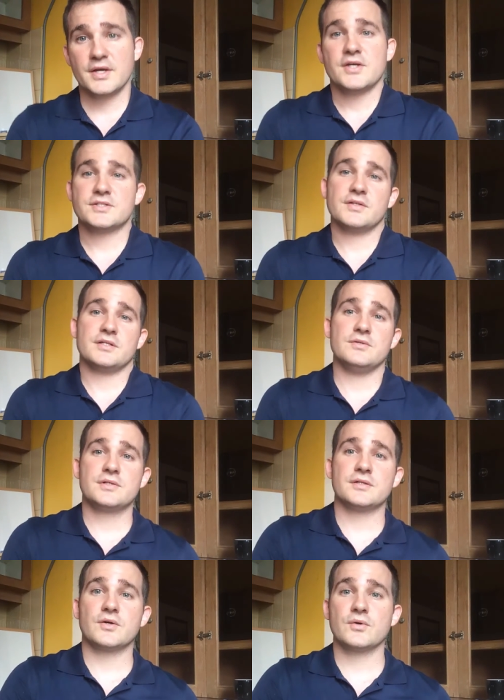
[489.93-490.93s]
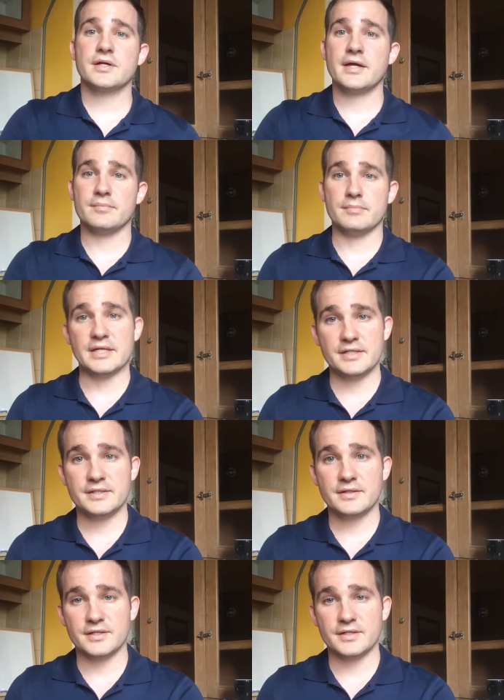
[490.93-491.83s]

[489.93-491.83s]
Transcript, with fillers: so that you can create meaning